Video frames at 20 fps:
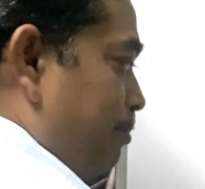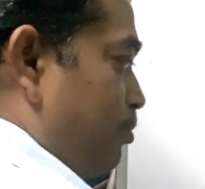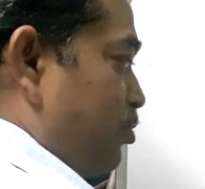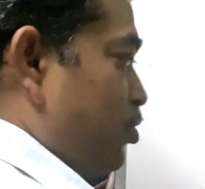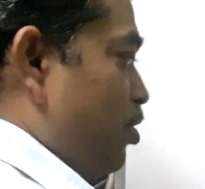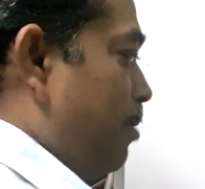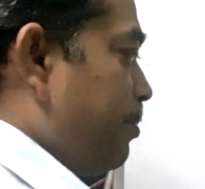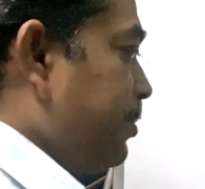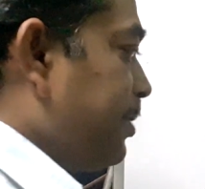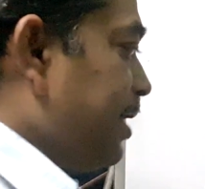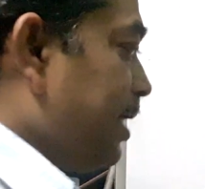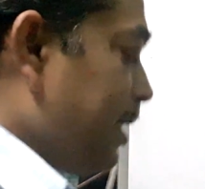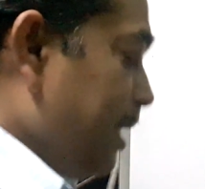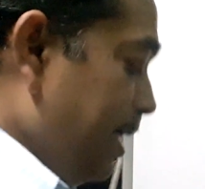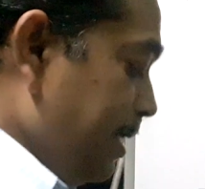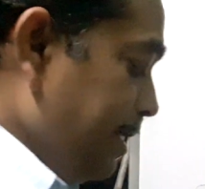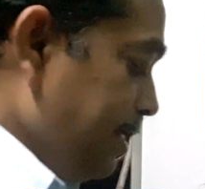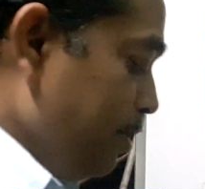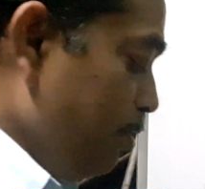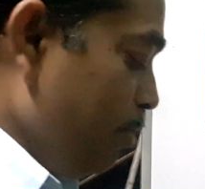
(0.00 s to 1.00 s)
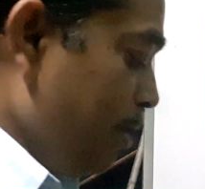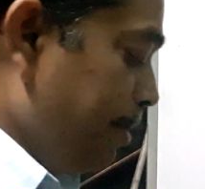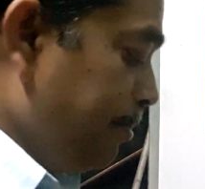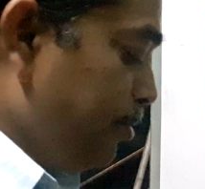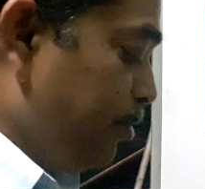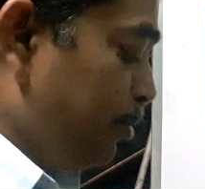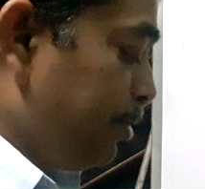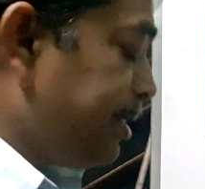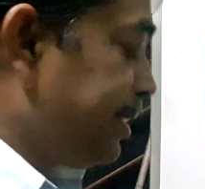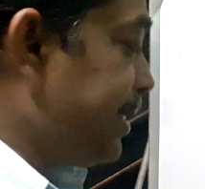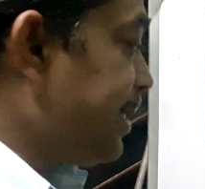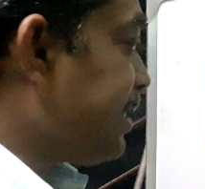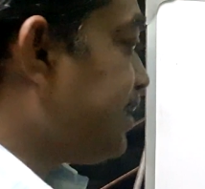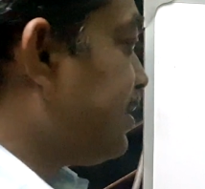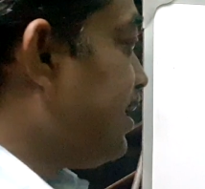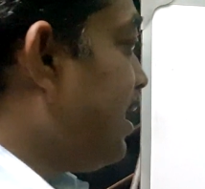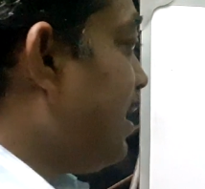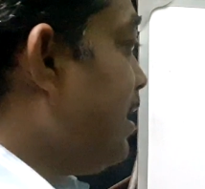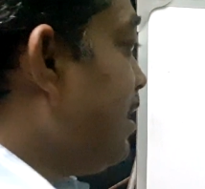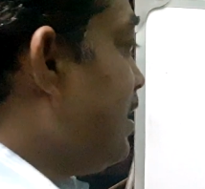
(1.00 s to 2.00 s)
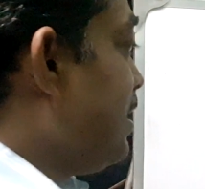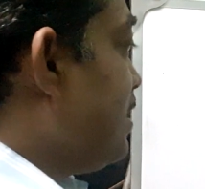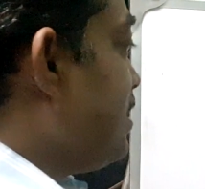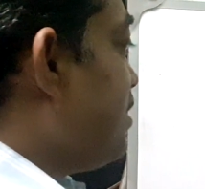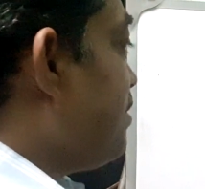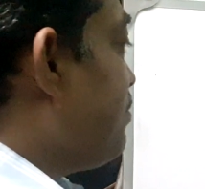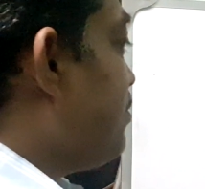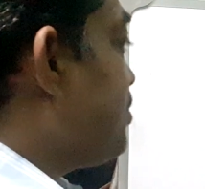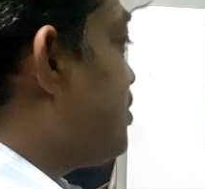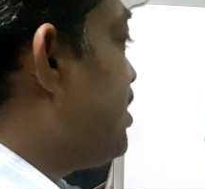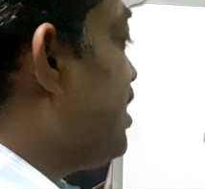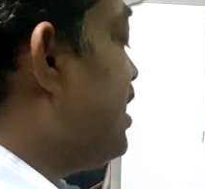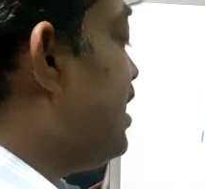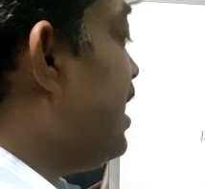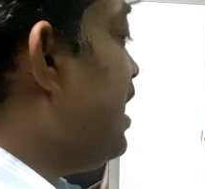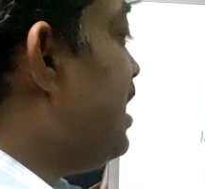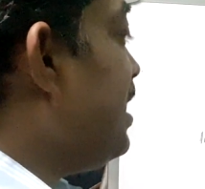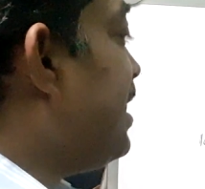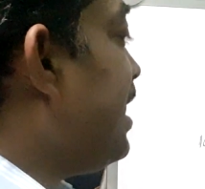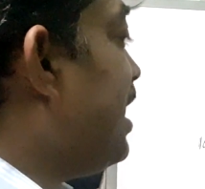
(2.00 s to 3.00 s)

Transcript: soft agar you have to take the serial